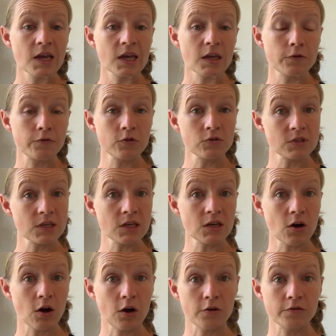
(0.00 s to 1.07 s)
If you
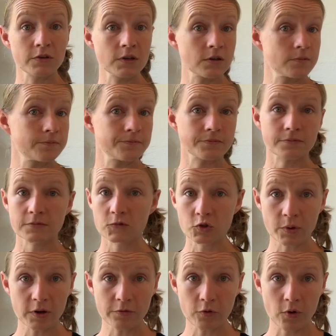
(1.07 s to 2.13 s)
see after
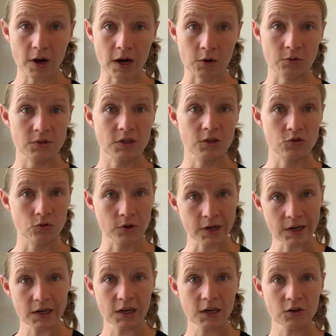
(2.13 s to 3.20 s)
24 hours that your
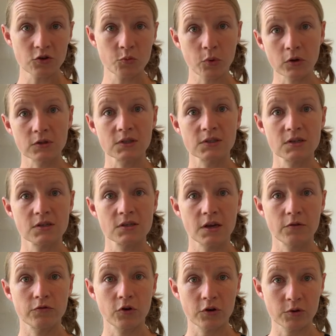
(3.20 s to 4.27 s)
cleaning and your poultices
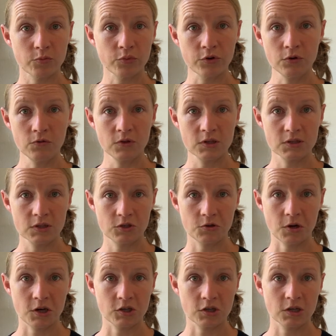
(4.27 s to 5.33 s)
have not improved the
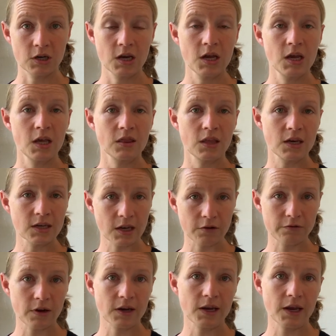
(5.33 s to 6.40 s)
situation, then
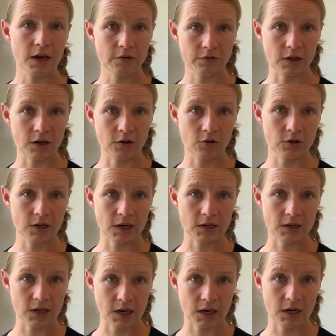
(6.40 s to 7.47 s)
definitely have that looked at
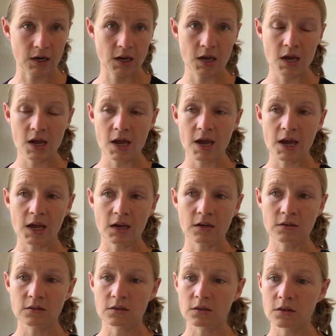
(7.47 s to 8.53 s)
again.
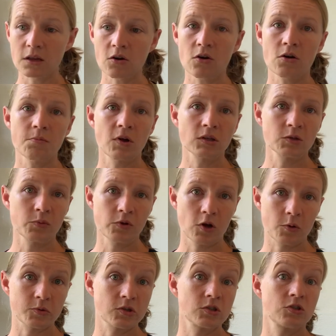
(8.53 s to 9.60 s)
And there are multiple
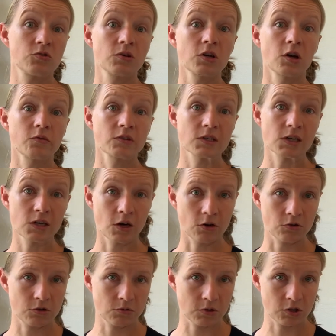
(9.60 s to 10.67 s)
options. You can obviously go
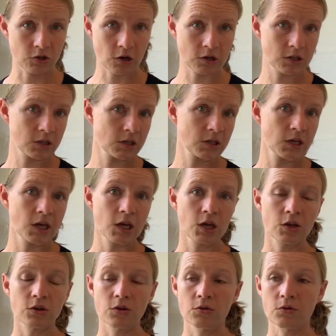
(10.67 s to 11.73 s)
to a doctor,
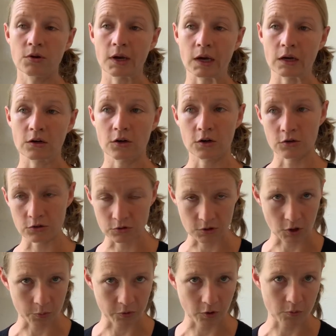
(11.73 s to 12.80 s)
you can go to
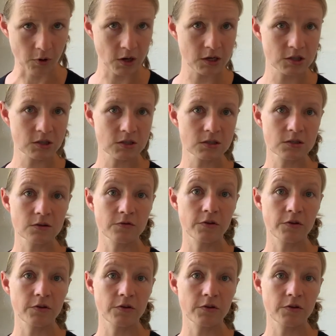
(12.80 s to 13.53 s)
an ophthalmologist.